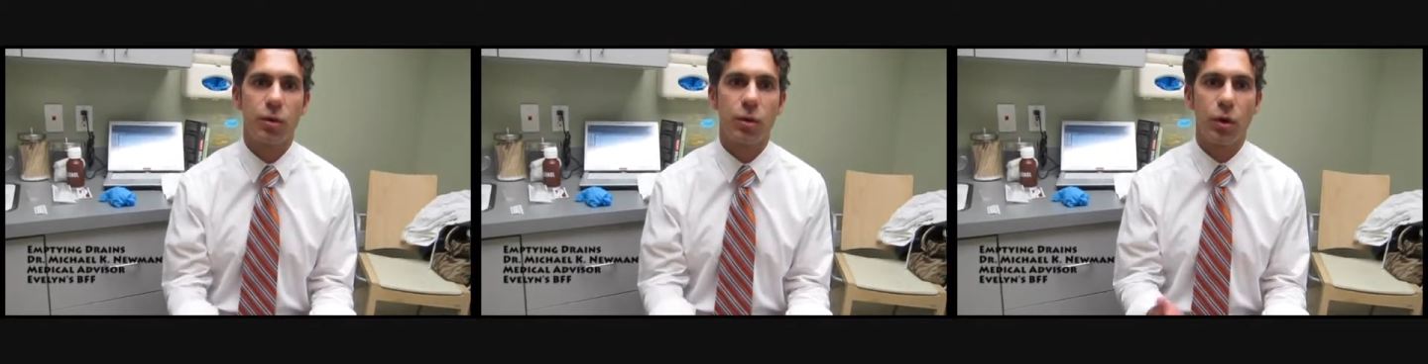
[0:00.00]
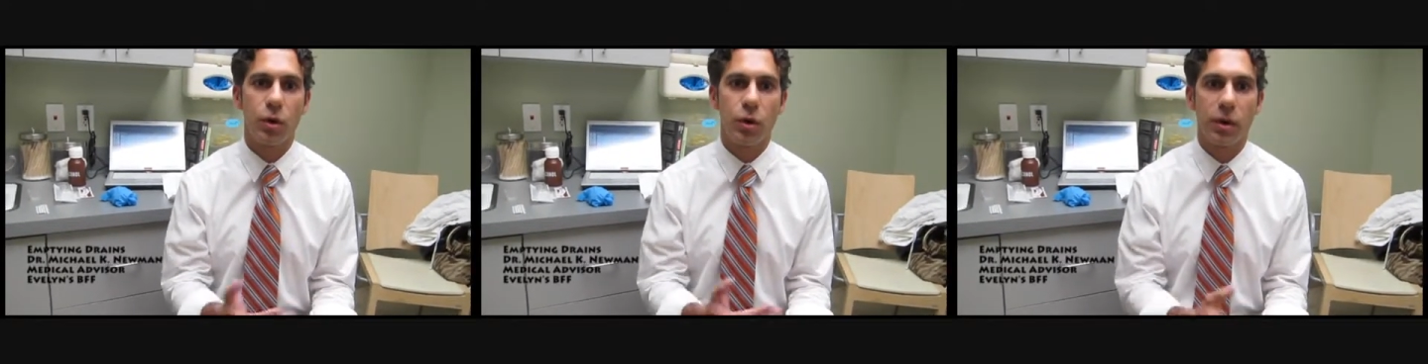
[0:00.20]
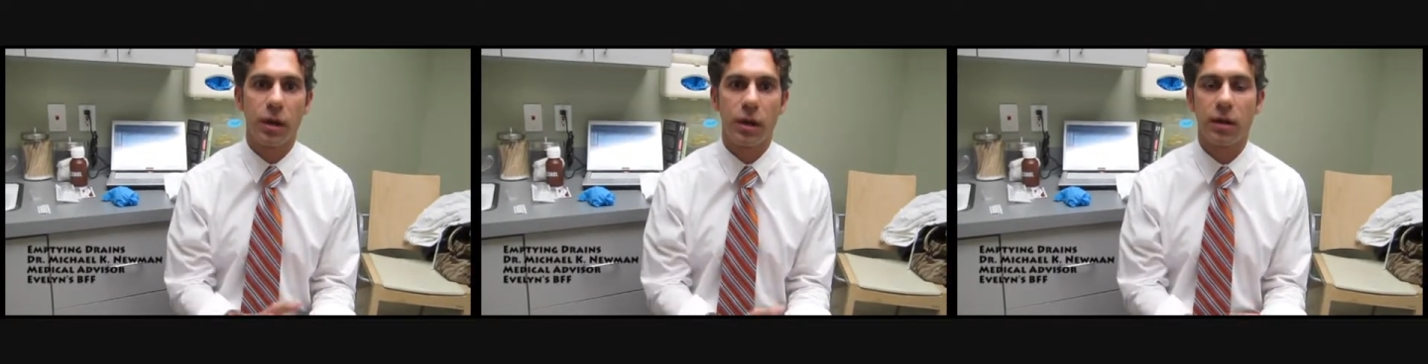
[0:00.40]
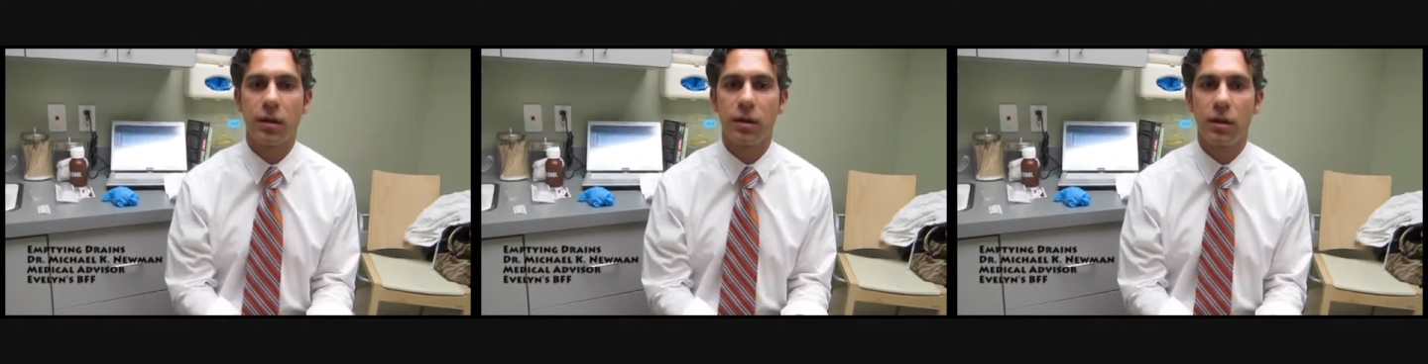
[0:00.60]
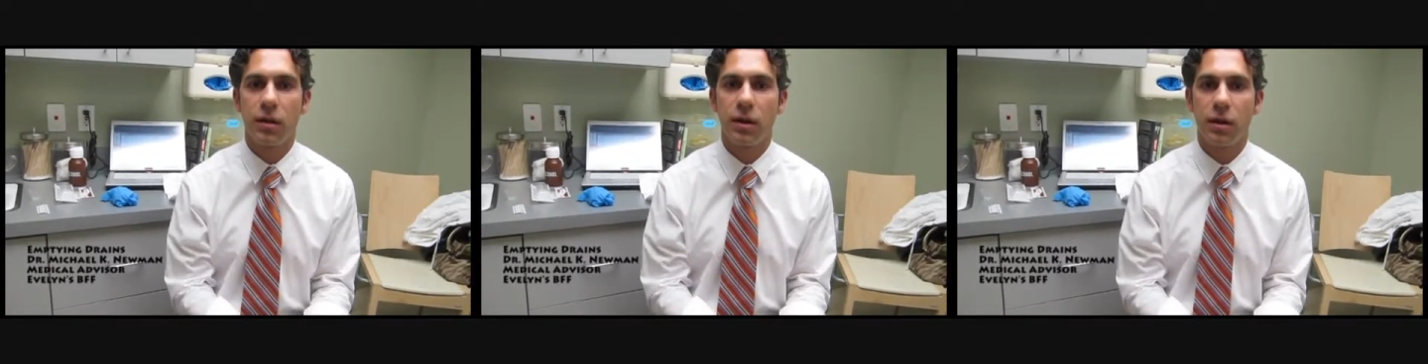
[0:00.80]
recording
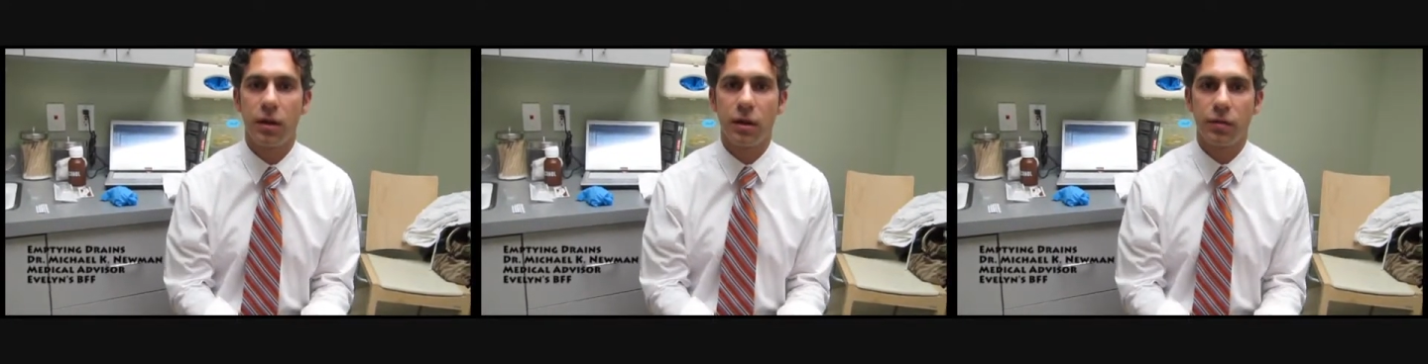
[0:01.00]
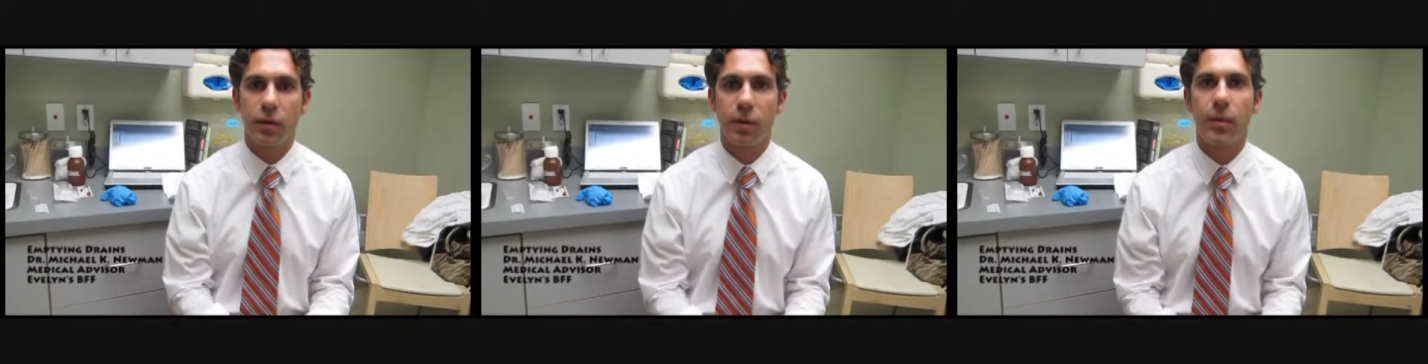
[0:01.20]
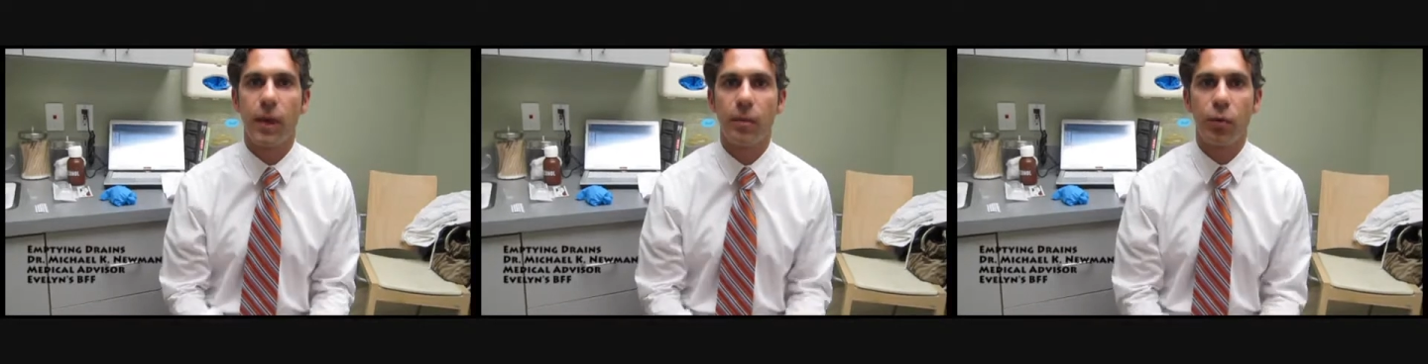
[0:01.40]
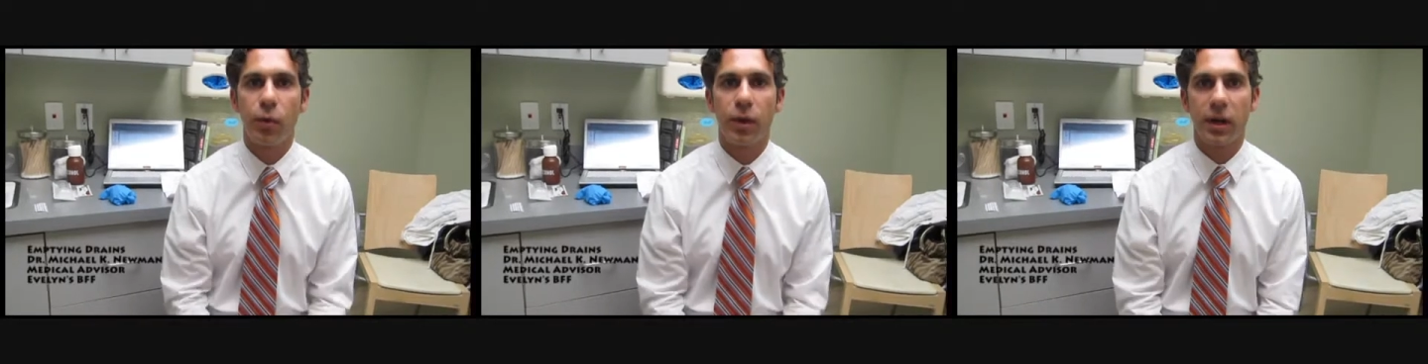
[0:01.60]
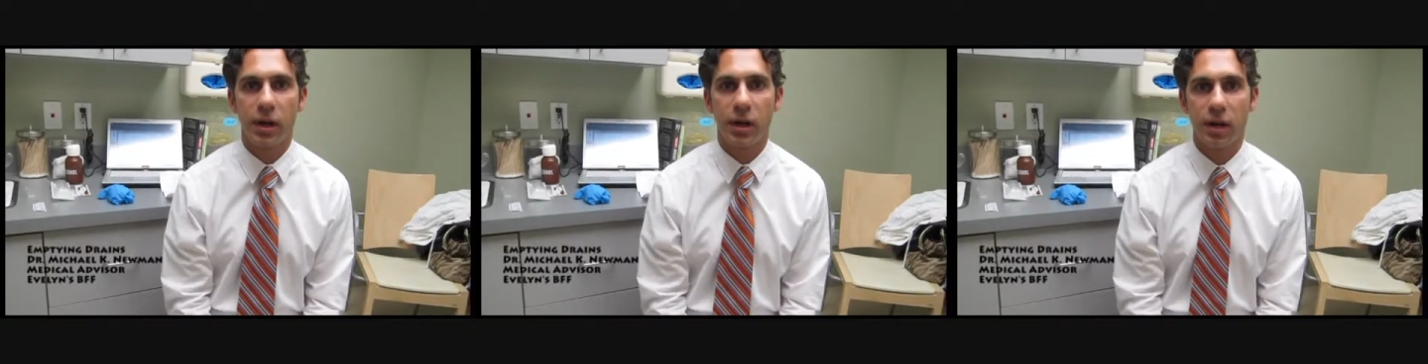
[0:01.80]
from that
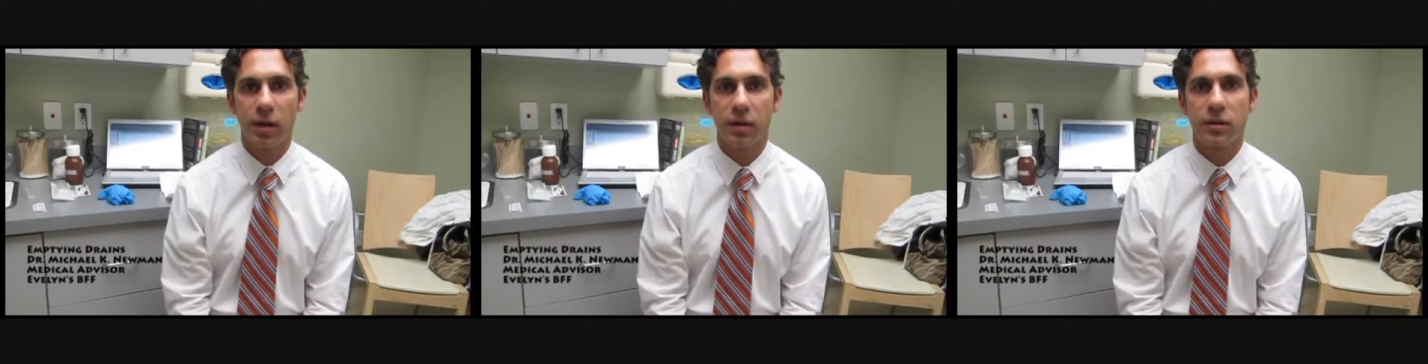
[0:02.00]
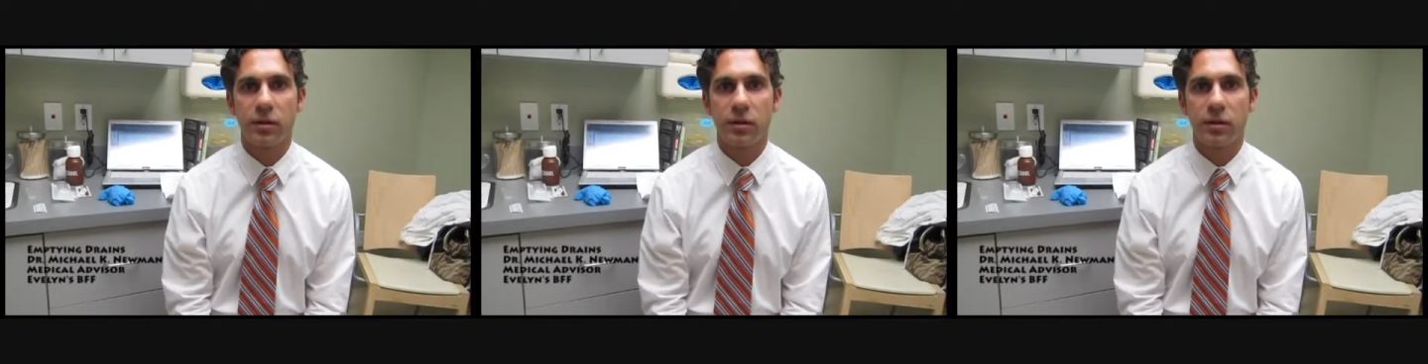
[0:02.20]
point on.